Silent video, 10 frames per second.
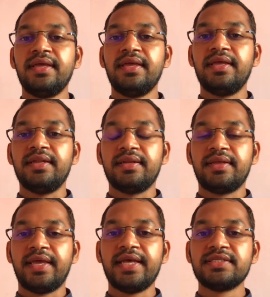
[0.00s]
in
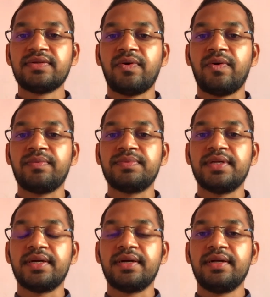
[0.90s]
case of
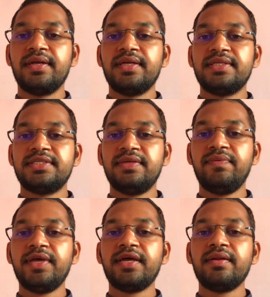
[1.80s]
the
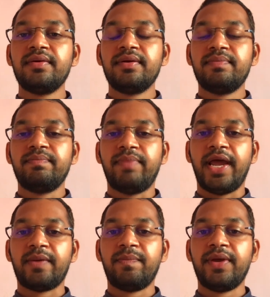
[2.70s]
severe
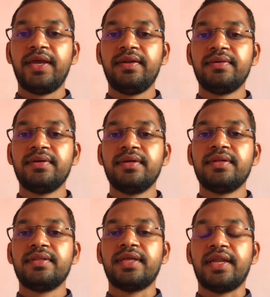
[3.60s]
back pain,
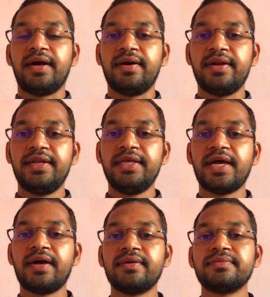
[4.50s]
then
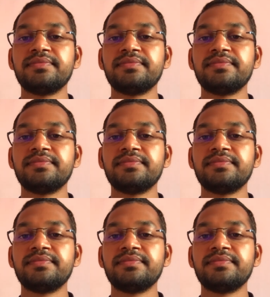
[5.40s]
hernia,